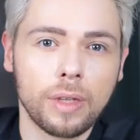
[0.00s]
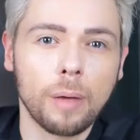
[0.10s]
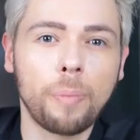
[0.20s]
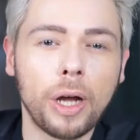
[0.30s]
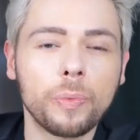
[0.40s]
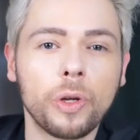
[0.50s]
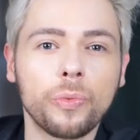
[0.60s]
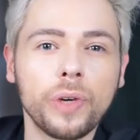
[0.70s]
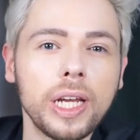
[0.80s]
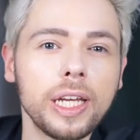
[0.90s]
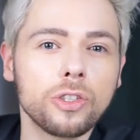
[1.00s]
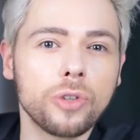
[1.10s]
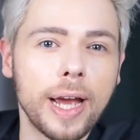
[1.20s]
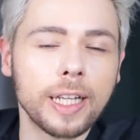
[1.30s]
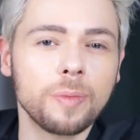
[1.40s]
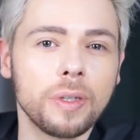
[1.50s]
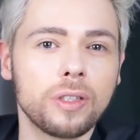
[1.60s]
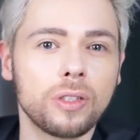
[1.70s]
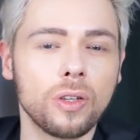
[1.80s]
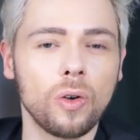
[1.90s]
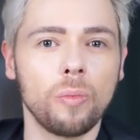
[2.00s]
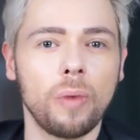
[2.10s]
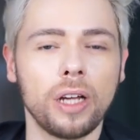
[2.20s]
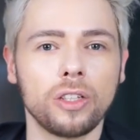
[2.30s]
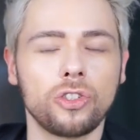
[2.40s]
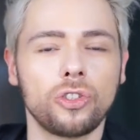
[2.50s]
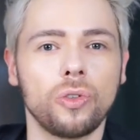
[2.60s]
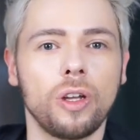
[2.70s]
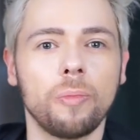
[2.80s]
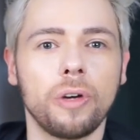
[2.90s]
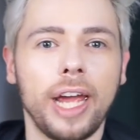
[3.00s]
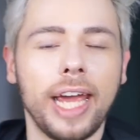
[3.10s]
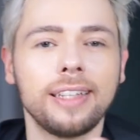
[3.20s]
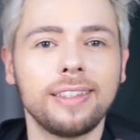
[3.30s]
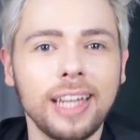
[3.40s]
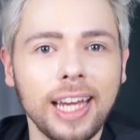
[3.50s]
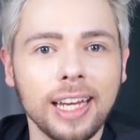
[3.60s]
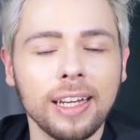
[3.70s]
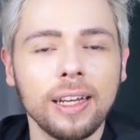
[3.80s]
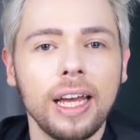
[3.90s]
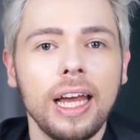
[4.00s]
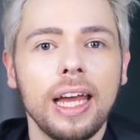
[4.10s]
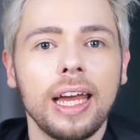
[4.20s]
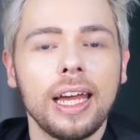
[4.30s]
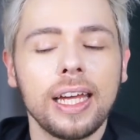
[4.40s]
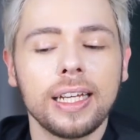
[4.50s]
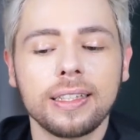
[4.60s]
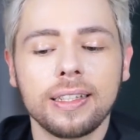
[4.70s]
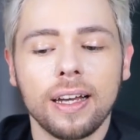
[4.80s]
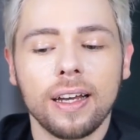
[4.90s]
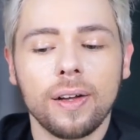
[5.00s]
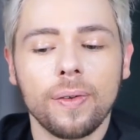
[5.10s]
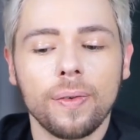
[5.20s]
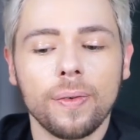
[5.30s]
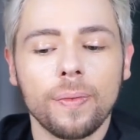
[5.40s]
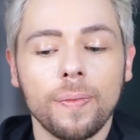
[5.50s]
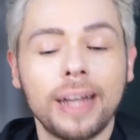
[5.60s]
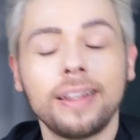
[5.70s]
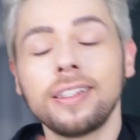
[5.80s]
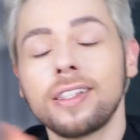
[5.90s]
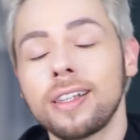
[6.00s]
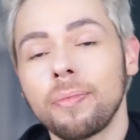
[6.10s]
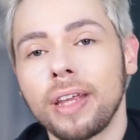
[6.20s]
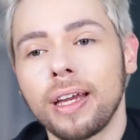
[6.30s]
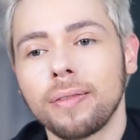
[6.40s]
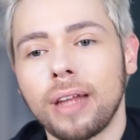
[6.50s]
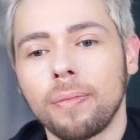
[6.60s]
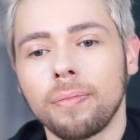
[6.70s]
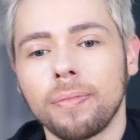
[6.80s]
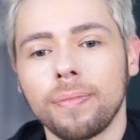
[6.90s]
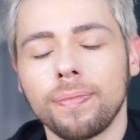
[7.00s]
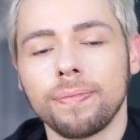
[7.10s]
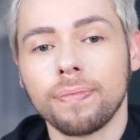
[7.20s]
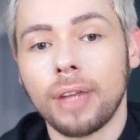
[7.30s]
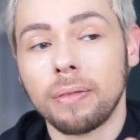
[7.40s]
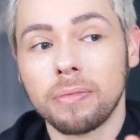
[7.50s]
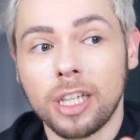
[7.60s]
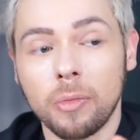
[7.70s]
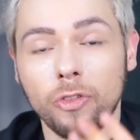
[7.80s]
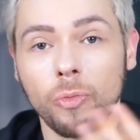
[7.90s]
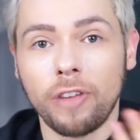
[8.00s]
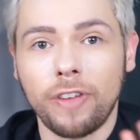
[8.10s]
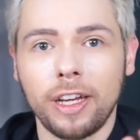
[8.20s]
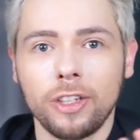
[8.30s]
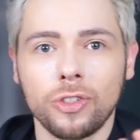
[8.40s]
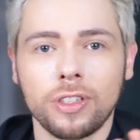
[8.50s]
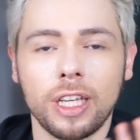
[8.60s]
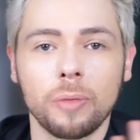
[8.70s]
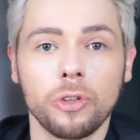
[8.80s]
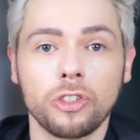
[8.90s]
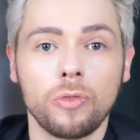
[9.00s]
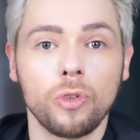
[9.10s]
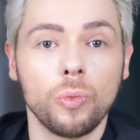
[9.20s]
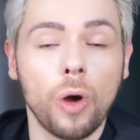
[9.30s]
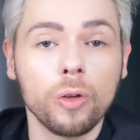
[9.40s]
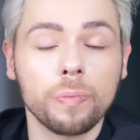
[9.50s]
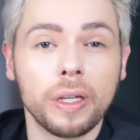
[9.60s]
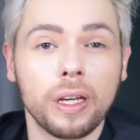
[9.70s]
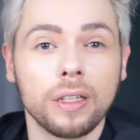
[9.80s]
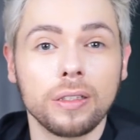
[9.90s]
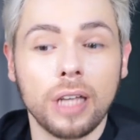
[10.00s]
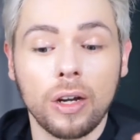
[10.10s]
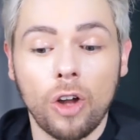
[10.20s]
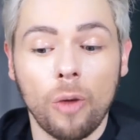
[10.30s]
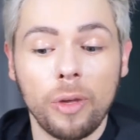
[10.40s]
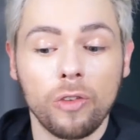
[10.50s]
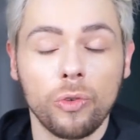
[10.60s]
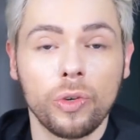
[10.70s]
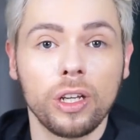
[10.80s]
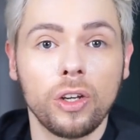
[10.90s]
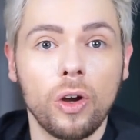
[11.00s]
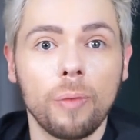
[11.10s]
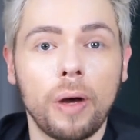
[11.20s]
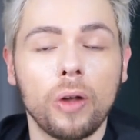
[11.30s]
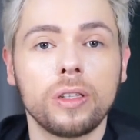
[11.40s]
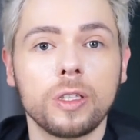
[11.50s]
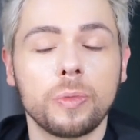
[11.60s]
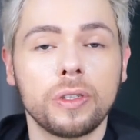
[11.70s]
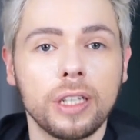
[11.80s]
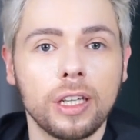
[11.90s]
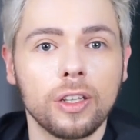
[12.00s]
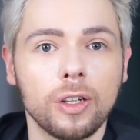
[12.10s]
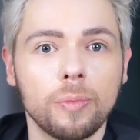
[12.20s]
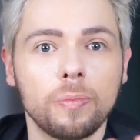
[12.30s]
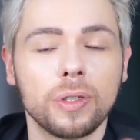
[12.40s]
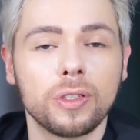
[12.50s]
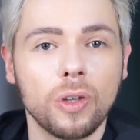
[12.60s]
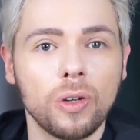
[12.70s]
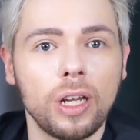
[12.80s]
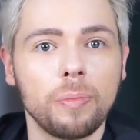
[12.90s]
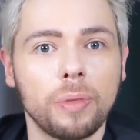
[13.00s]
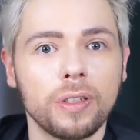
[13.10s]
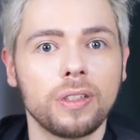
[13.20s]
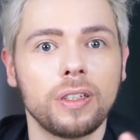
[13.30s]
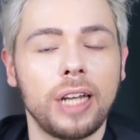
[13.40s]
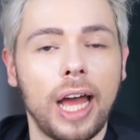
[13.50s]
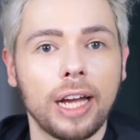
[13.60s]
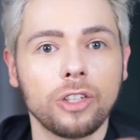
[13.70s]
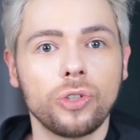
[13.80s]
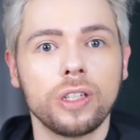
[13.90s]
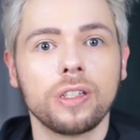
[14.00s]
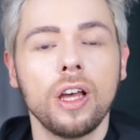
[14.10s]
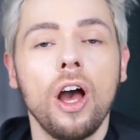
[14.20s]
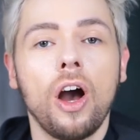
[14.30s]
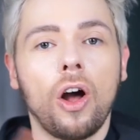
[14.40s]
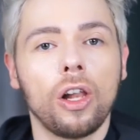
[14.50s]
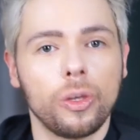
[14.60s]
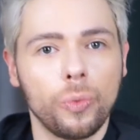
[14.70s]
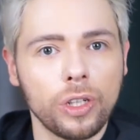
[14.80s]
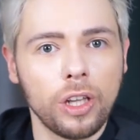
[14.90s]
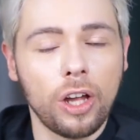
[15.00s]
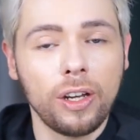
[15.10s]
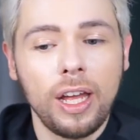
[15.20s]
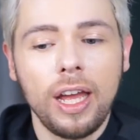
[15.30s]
But what really attracts me so much to number eighteen is, and this is something that some of you might find interesting, most of you won't, because I don't know how many of you really know about this particular persona and person and actress, Holly Woodlawn.